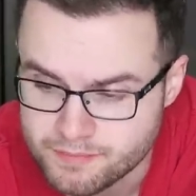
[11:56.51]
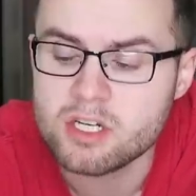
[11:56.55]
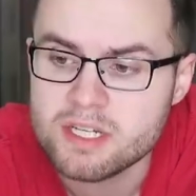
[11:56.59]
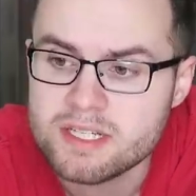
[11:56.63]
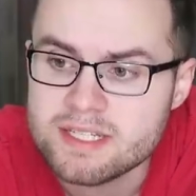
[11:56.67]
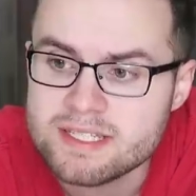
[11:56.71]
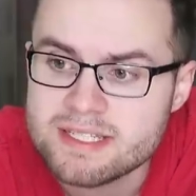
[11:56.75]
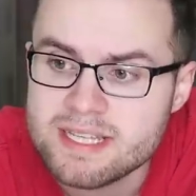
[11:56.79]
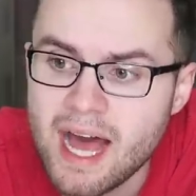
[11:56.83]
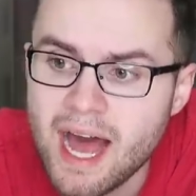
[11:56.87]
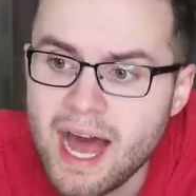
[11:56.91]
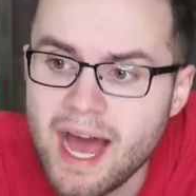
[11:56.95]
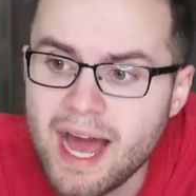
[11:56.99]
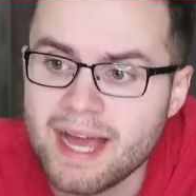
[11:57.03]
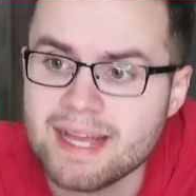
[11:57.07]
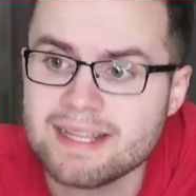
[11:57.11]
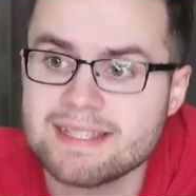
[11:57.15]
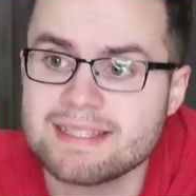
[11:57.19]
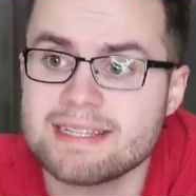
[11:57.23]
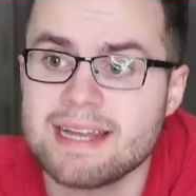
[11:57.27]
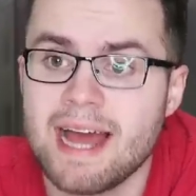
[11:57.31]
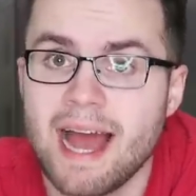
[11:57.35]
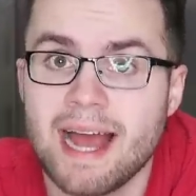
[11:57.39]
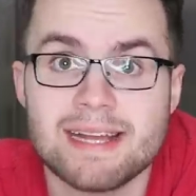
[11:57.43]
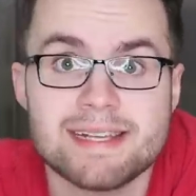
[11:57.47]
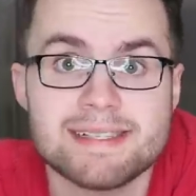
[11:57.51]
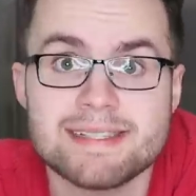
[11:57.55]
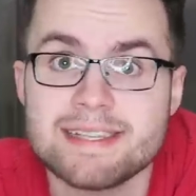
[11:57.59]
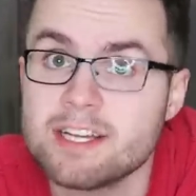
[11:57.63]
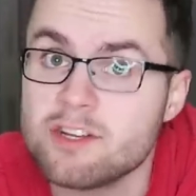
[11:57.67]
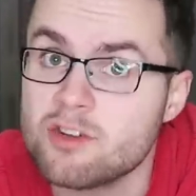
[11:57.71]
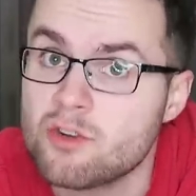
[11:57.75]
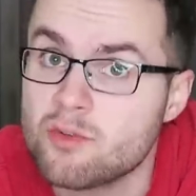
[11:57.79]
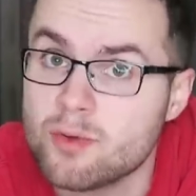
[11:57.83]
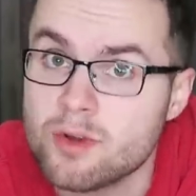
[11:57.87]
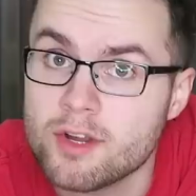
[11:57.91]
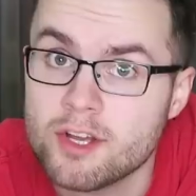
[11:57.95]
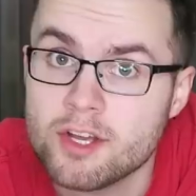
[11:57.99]
Good size, nice
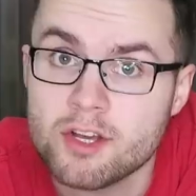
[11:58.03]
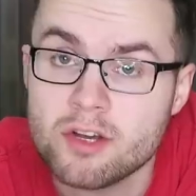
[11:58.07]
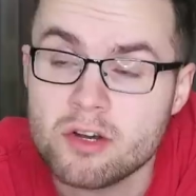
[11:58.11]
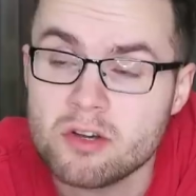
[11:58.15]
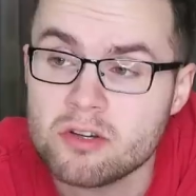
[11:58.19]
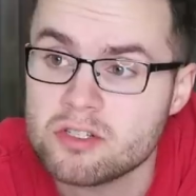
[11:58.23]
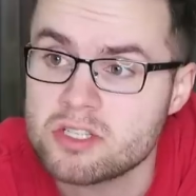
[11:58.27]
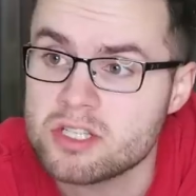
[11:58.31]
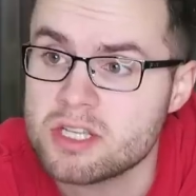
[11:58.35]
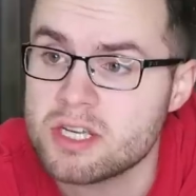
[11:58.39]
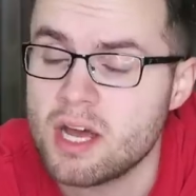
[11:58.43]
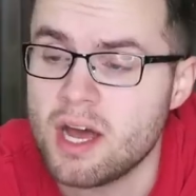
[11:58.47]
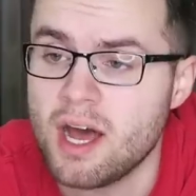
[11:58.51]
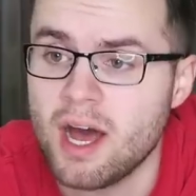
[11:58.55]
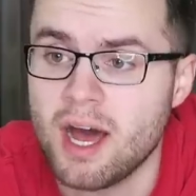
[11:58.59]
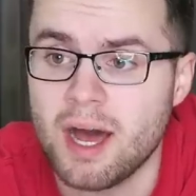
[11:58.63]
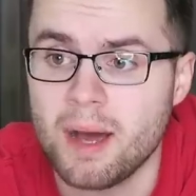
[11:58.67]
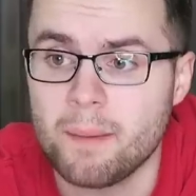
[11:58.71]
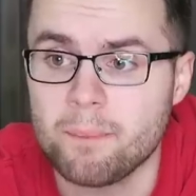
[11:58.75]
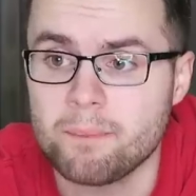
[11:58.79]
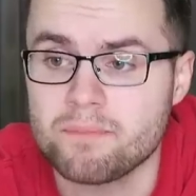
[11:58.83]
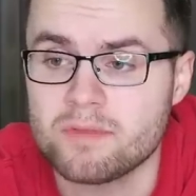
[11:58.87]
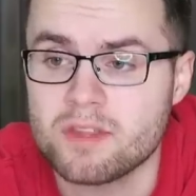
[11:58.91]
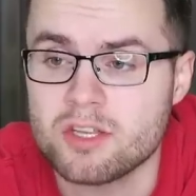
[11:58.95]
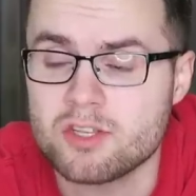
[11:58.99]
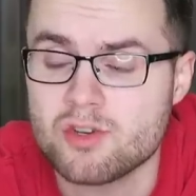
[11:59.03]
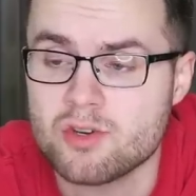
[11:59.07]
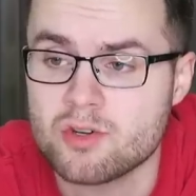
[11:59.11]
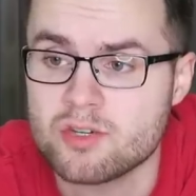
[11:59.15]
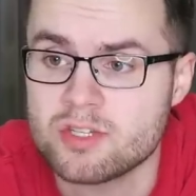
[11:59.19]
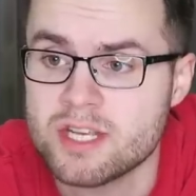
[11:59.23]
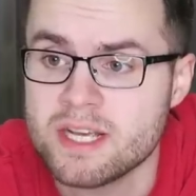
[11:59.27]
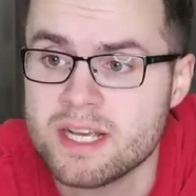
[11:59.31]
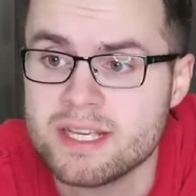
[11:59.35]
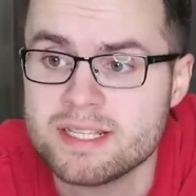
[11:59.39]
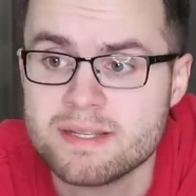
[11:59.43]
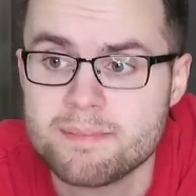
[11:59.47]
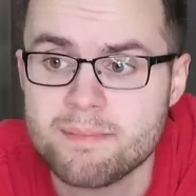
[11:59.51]
and grilled. Um, the
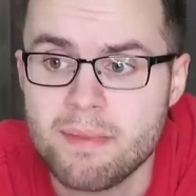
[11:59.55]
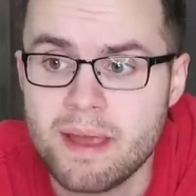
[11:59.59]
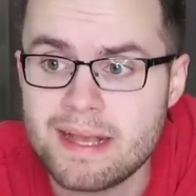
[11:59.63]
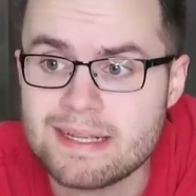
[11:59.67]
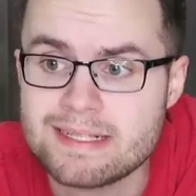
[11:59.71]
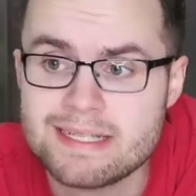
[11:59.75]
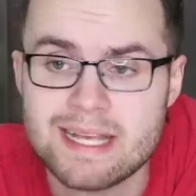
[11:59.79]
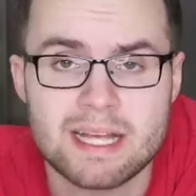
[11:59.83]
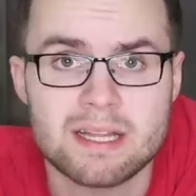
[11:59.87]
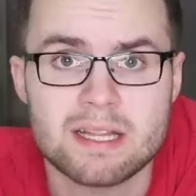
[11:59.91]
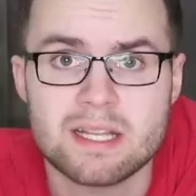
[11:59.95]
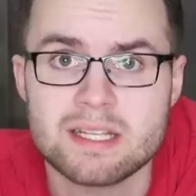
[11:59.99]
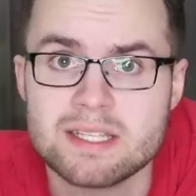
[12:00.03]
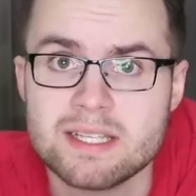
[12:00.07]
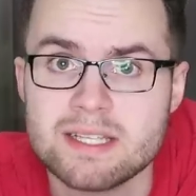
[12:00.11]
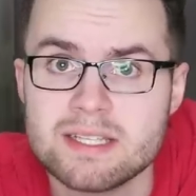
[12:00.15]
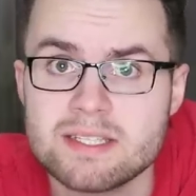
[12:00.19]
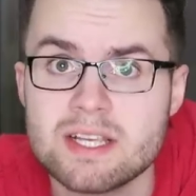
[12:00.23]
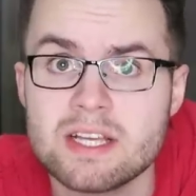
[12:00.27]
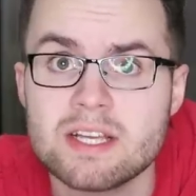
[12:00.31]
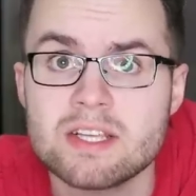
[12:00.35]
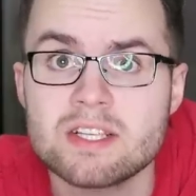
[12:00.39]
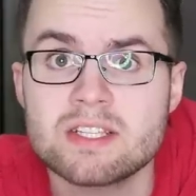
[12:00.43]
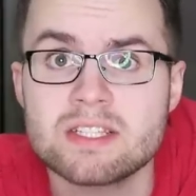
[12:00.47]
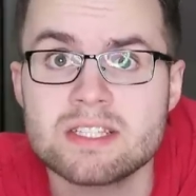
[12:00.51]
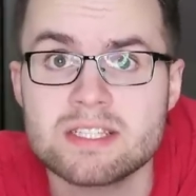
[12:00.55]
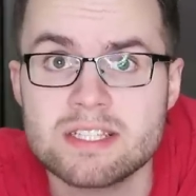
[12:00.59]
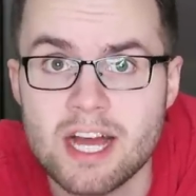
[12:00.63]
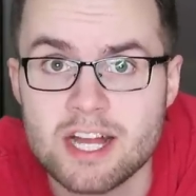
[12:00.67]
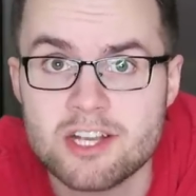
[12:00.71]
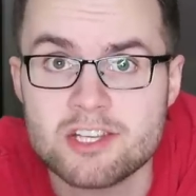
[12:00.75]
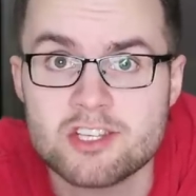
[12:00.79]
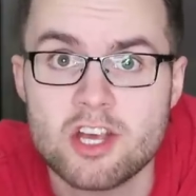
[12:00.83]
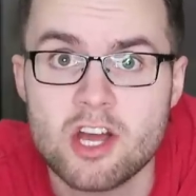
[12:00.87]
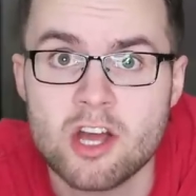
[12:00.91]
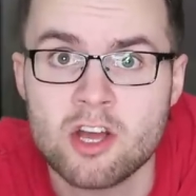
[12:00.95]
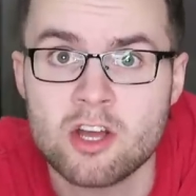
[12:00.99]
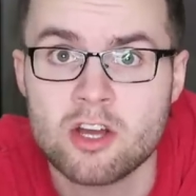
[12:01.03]
tortilla is amazing. This is
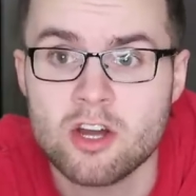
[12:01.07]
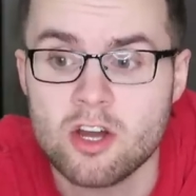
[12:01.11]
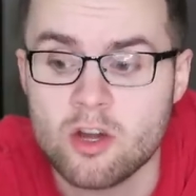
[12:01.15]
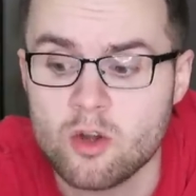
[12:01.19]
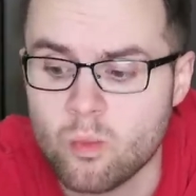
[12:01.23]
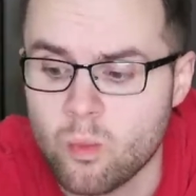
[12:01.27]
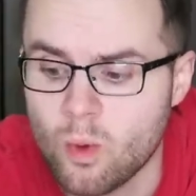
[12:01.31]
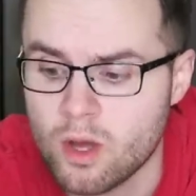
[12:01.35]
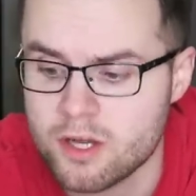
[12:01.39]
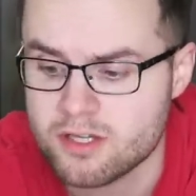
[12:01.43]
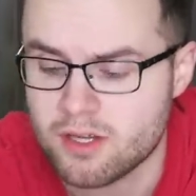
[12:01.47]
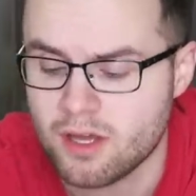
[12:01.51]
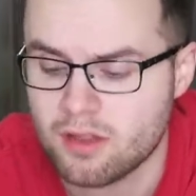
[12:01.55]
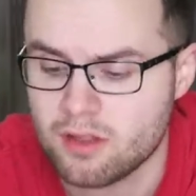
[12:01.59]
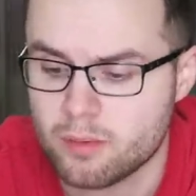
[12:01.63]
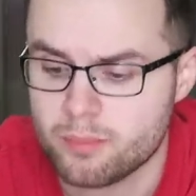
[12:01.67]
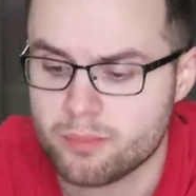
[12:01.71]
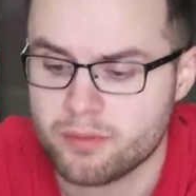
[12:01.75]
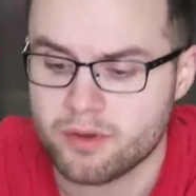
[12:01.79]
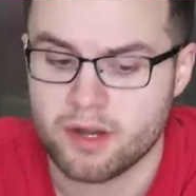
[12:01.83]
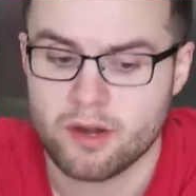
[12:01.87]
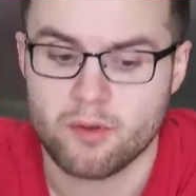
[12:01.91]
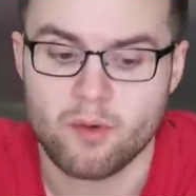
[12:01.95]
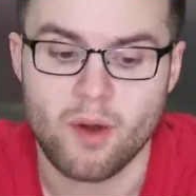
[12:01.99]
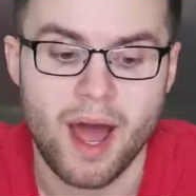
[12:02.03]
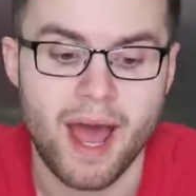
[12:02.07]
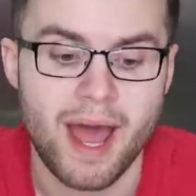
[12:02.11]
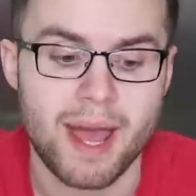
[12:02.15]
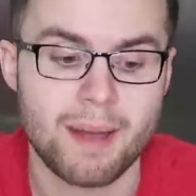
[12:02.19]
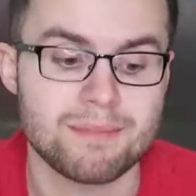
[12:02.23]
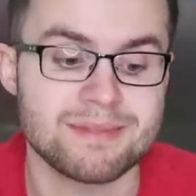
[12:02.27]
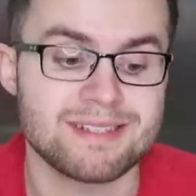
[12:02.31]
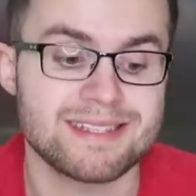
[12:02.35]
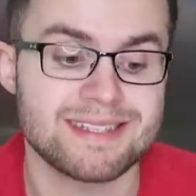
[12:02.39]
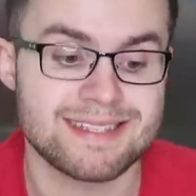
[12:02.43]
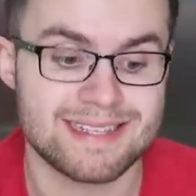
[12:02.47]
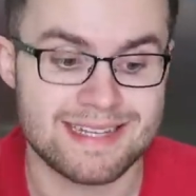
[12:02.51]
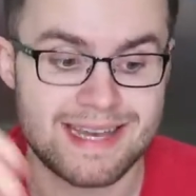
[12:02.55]
such a good $1 burrito. I
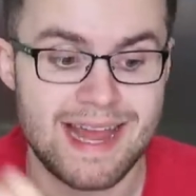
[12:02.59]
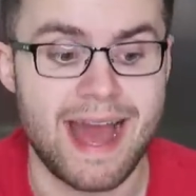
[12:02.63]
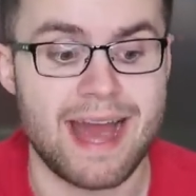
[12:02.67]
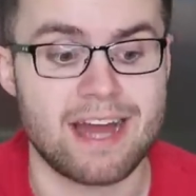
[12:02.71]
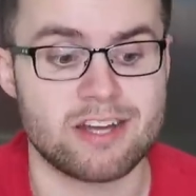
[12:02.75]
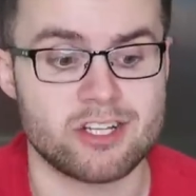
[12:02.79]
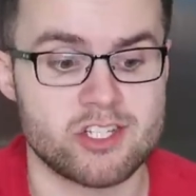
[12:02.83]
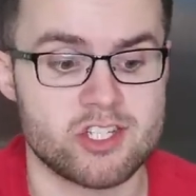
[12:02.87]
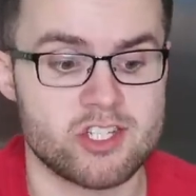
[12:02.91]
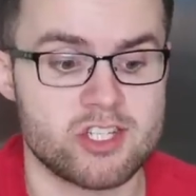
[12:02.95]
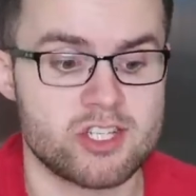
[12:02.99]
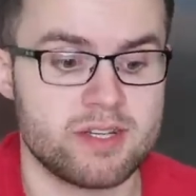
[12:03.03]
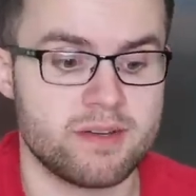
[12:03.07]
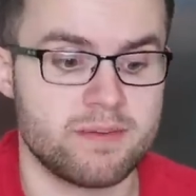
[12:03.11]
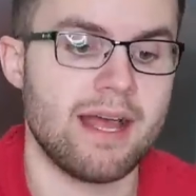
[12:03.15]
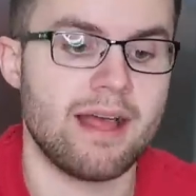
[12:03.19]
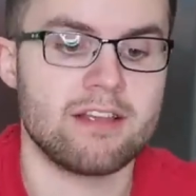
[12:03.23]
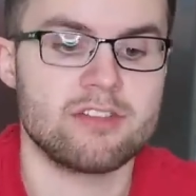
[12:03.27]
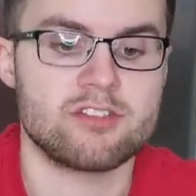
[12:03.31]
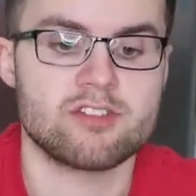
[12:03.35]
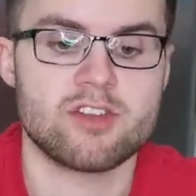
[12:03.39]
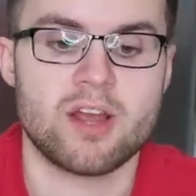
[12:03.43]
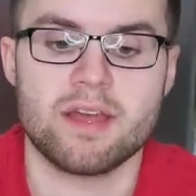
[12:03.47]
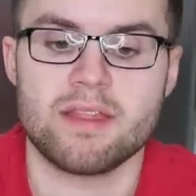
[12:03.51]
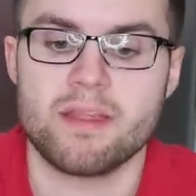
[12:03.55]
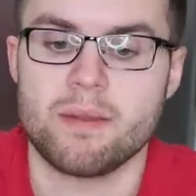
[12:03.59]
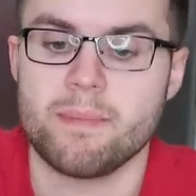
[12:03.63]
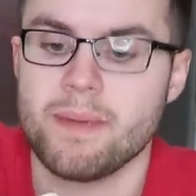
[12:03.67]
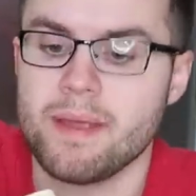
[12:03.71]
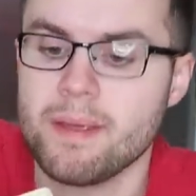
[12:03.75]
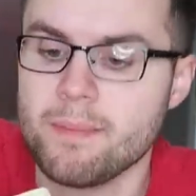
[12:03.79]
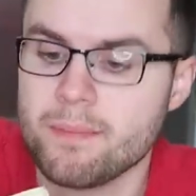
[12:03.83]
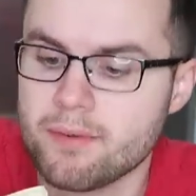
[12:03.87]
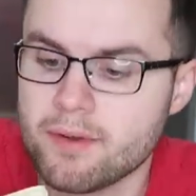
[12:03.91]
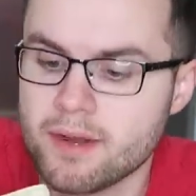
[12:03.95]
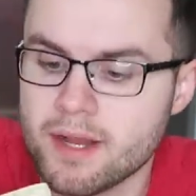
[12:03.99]
am snatched. Now let's try the bean